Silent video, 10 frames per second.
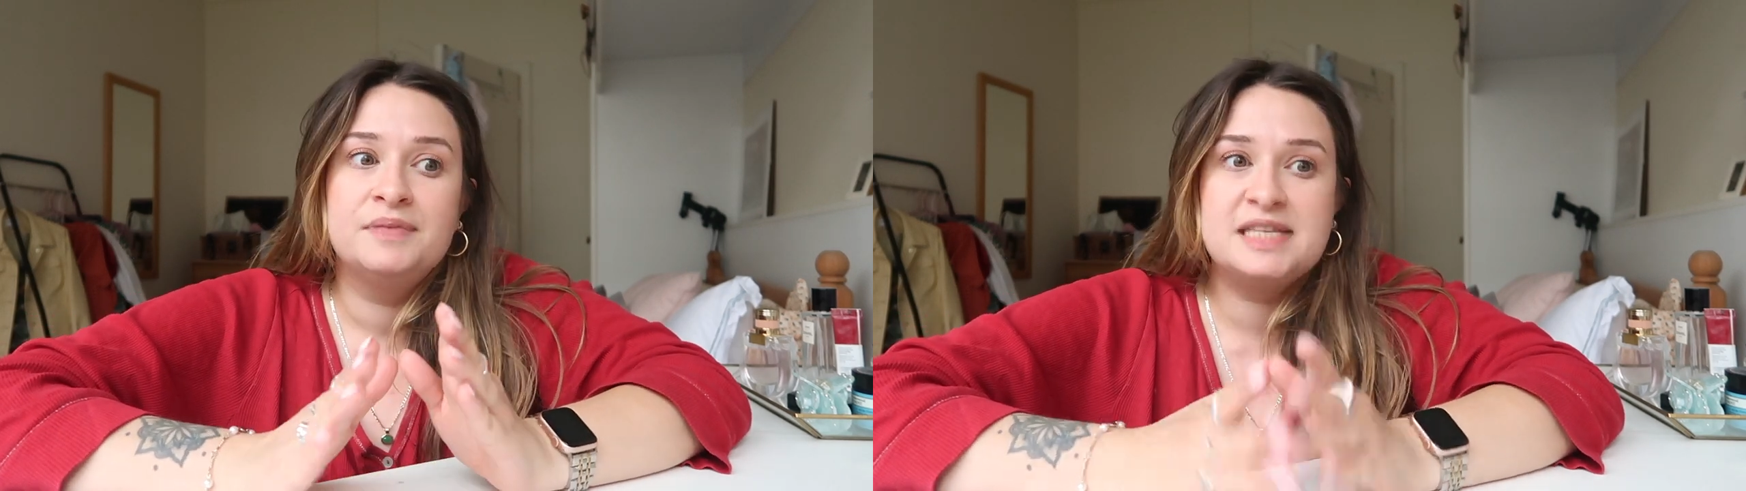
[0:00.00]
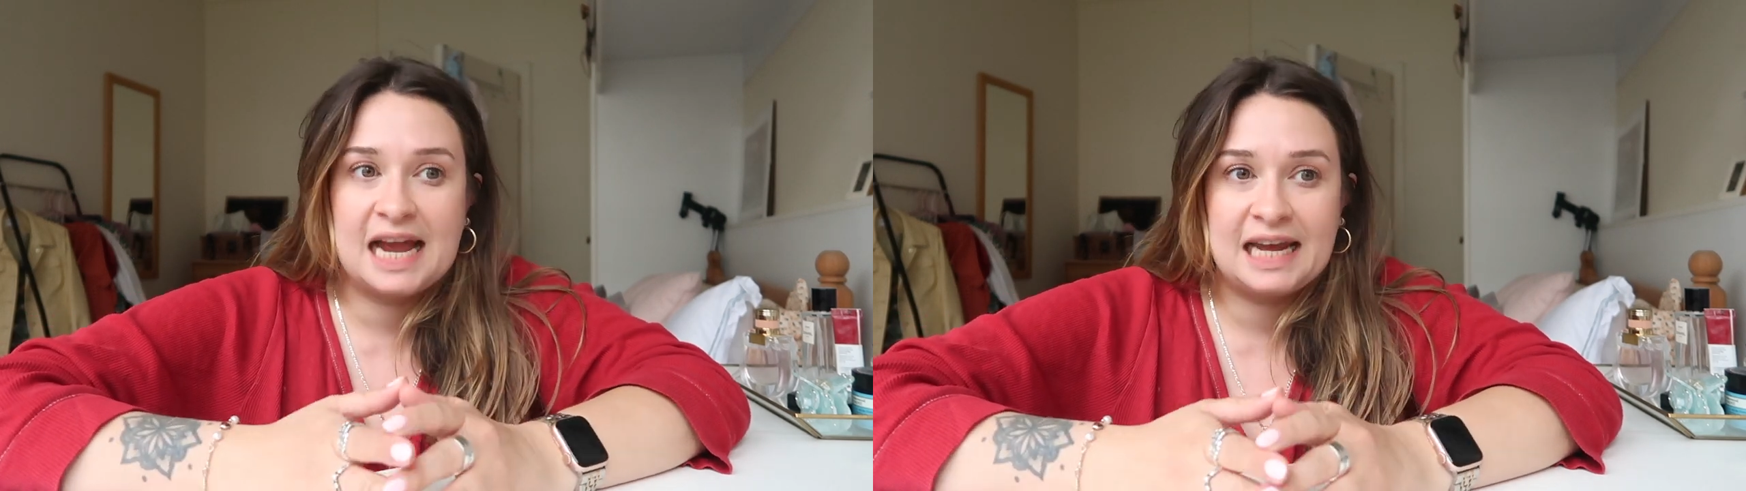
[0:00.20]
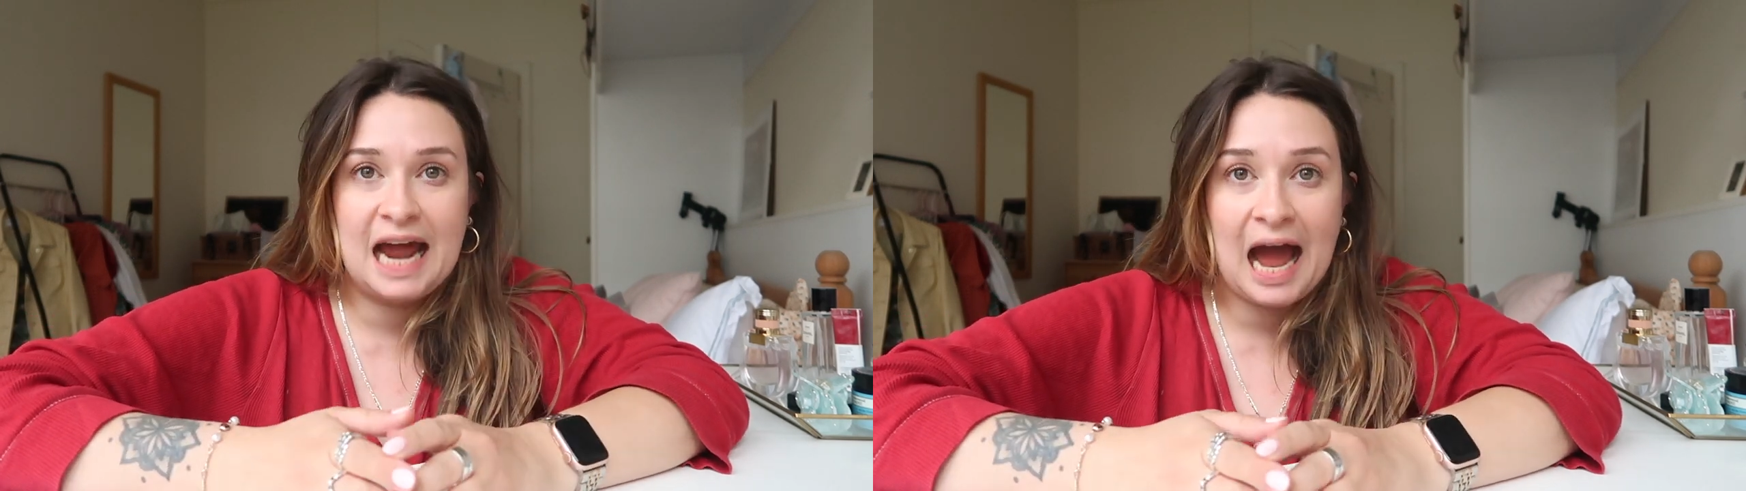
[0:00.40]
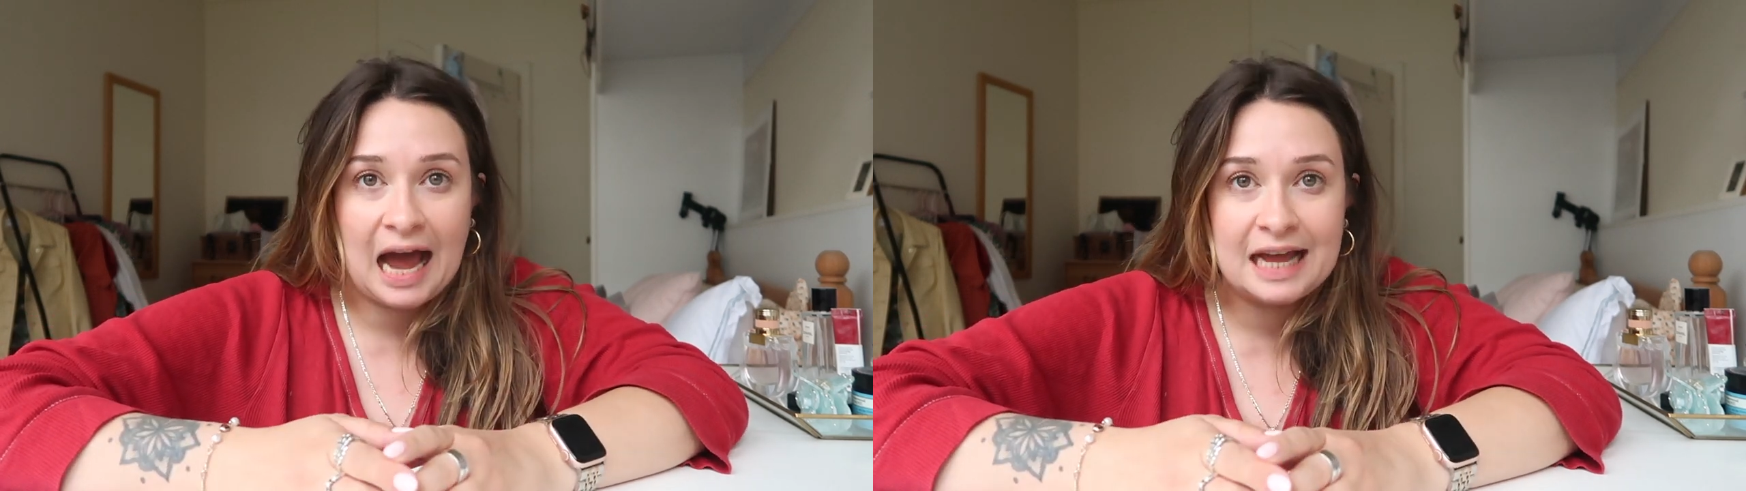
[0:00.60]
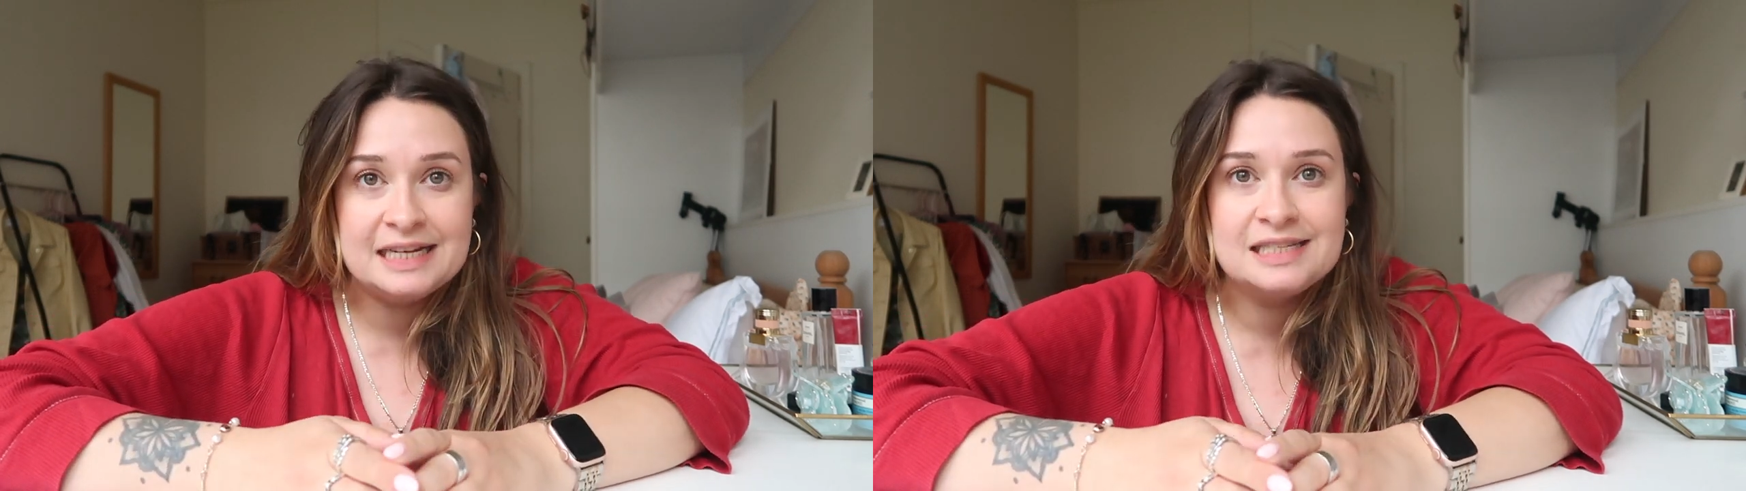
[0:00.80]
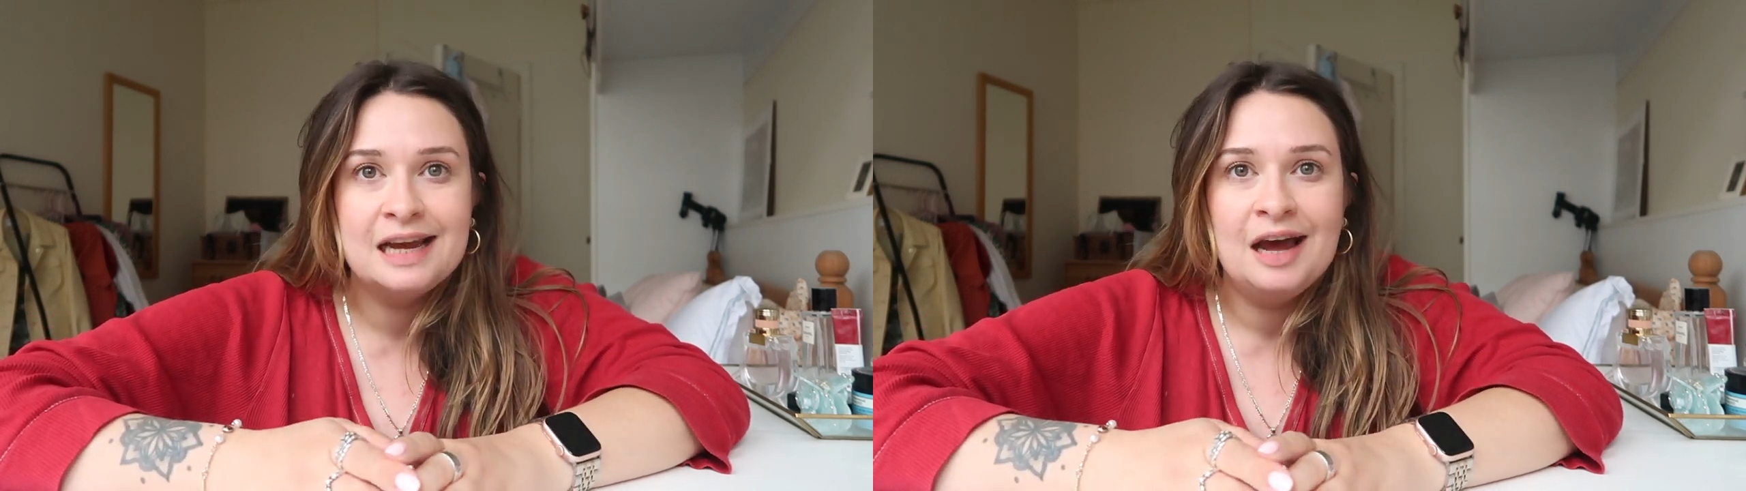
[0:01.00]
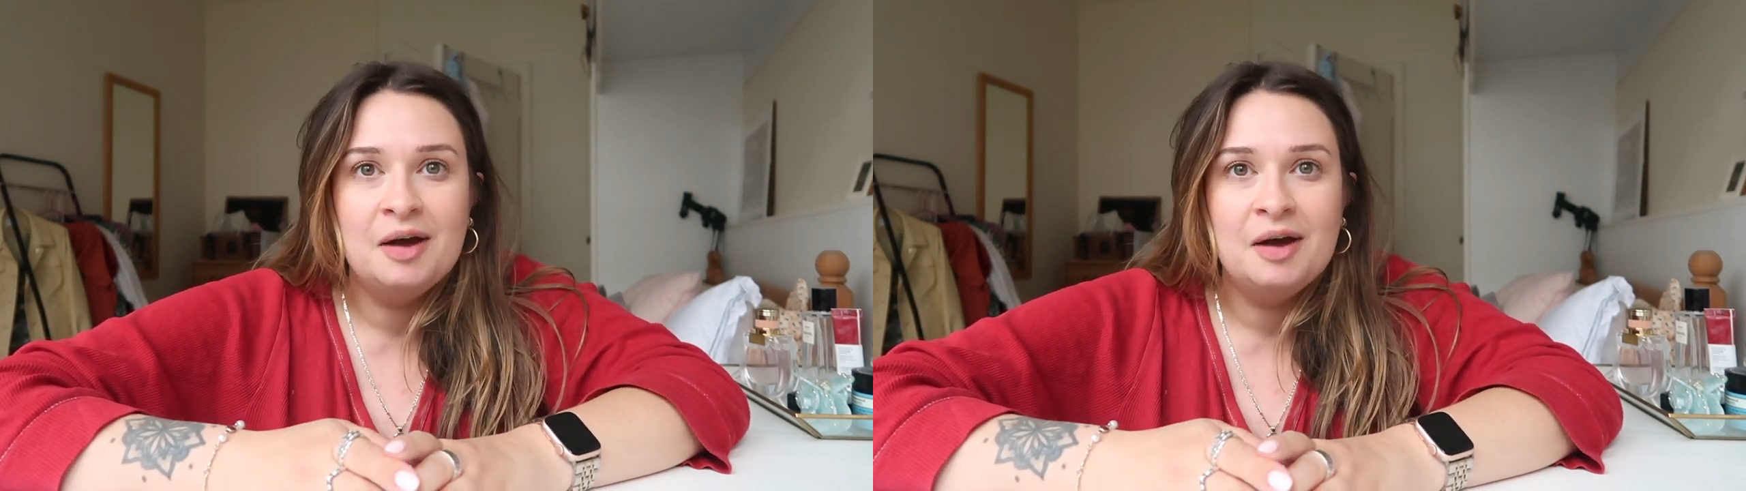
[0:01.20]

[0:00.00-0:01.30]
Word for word: second hand,